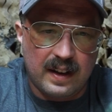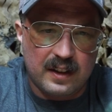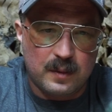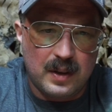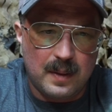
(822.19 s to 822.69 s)

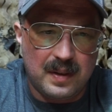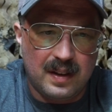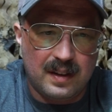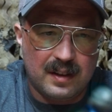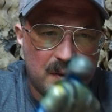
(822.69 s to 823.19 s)
guess
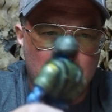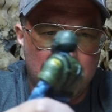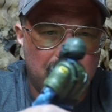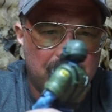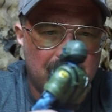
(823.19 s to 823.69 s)
maybe this
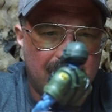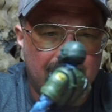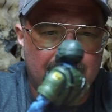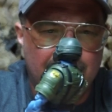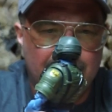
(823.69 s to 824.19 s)
would be for
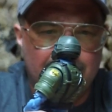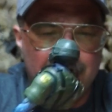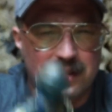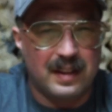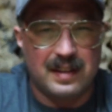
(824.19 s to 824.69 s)
like it
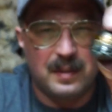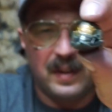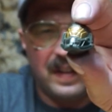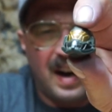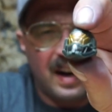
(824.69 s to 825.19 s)
looks like some
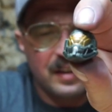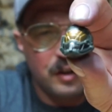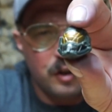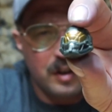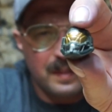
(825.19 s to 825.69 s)
kind of
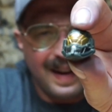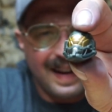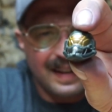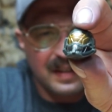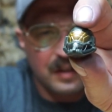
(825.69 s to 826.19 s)
oxygen
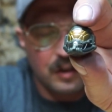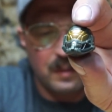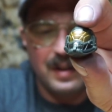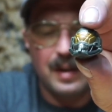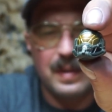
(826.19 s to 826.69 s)
mask.
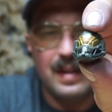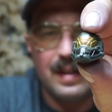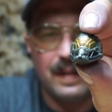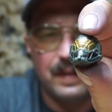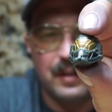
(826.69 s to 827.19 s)
So
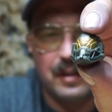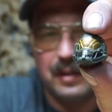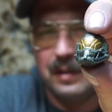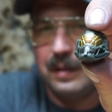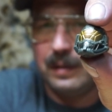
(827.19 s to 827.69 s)
maybe if
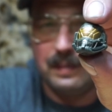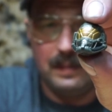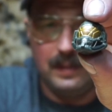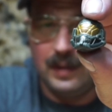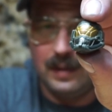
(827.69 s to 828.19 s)
they're
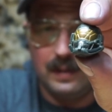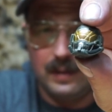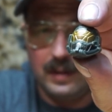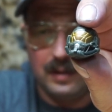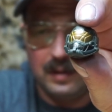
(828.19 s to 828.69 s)

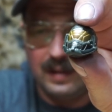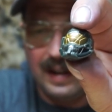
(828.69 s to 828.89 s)
going a certain